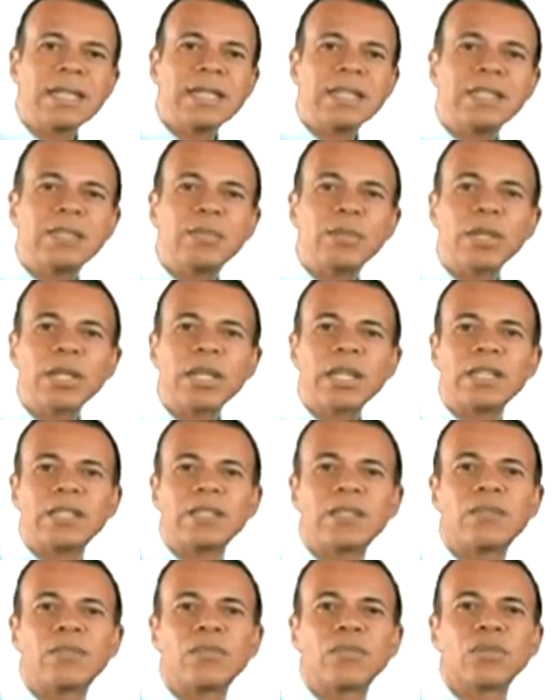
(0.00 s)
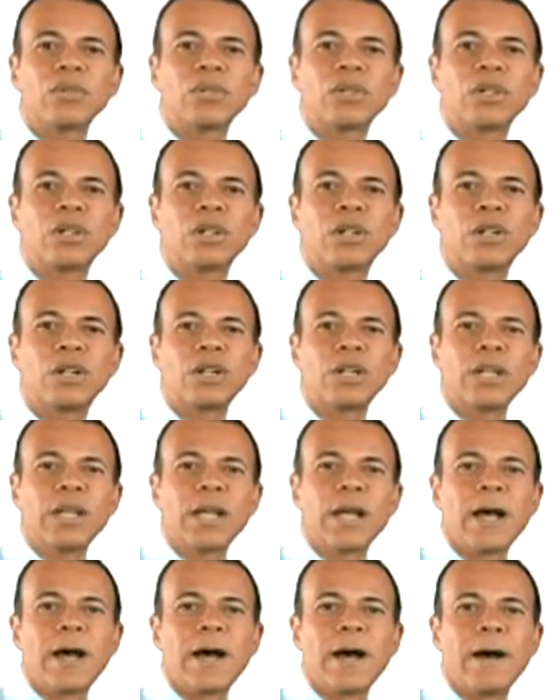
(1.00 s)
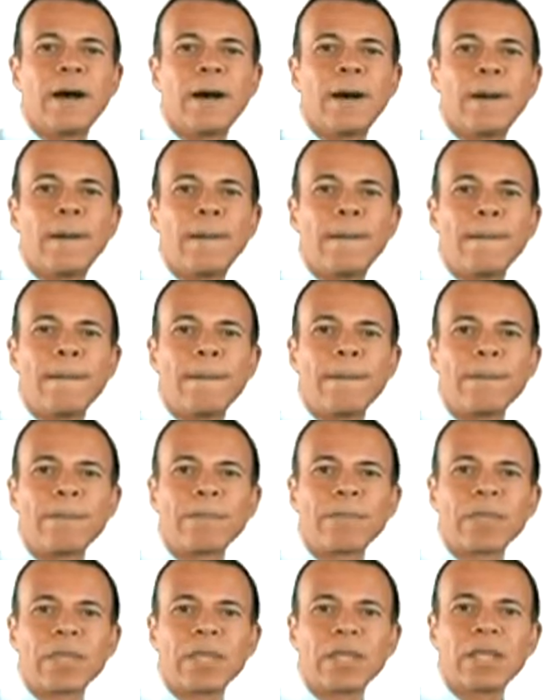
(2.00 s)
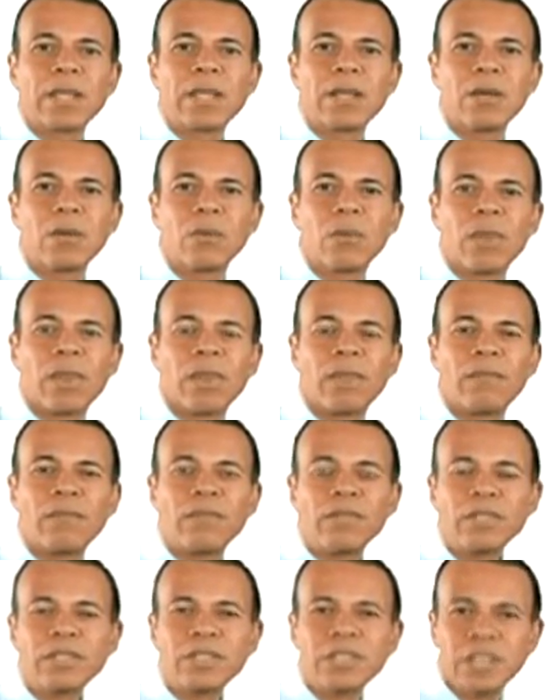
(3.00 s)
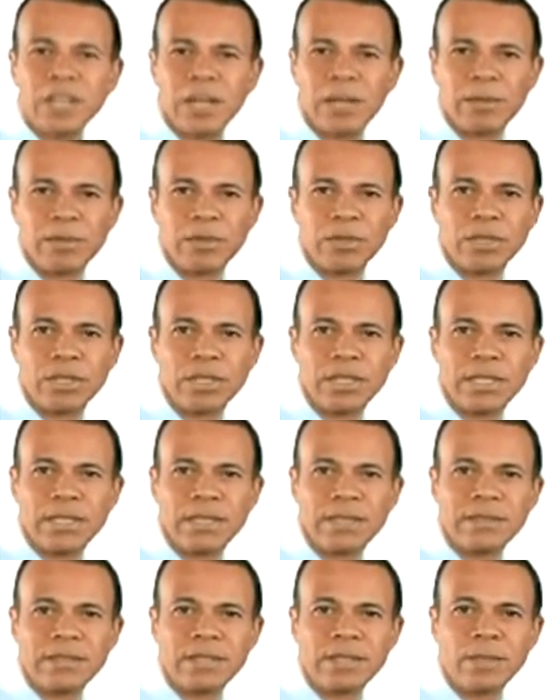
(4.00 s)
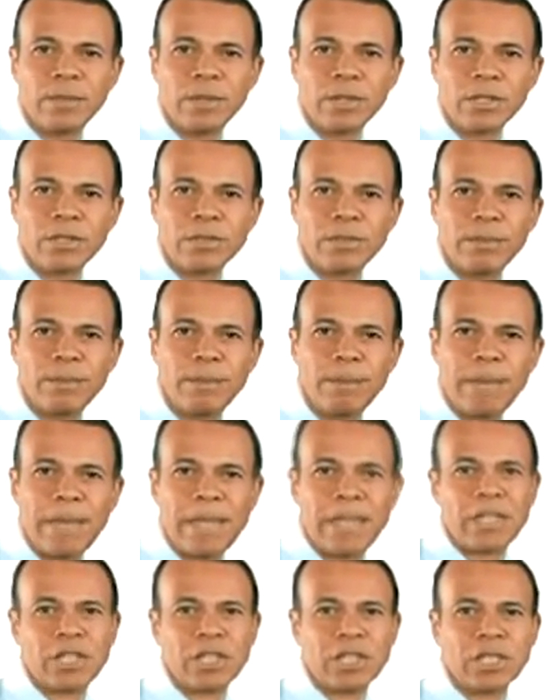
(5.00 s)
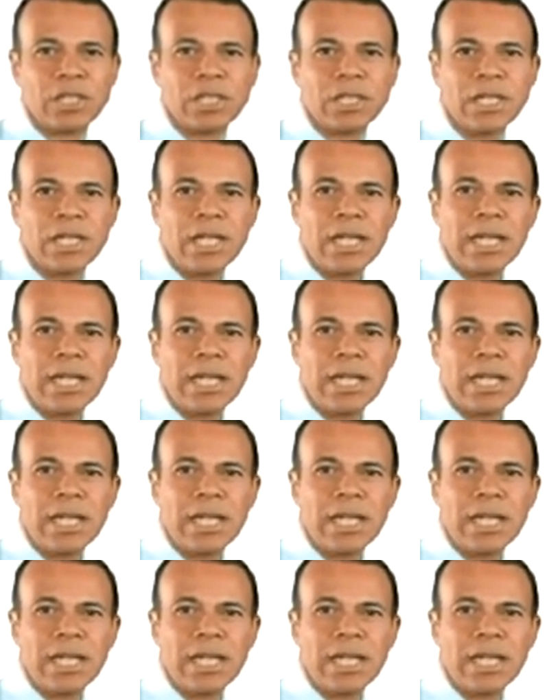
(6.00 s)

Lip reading: This book is for, the first chapter is about magic.